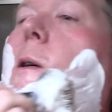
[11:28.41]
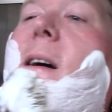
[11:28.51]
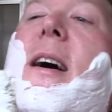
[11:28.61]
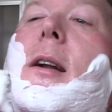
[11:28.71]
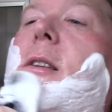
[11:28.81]

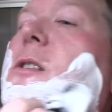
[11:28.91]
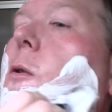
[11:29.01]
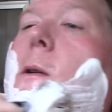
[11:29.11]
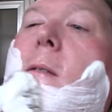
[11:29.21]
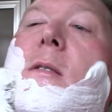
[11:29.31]
I had it
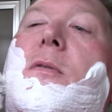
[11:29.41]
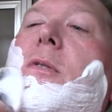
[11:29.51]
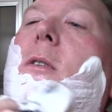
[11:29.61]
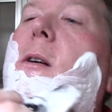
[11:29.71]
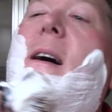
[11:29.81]
soaking
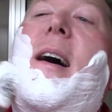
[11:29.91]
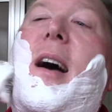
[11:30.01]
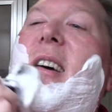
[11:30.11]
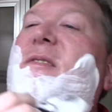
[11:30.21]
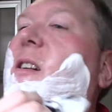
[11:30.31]
for a
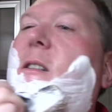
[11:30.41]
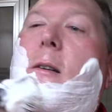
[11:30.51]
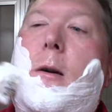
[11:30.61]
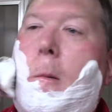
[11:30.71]
half hour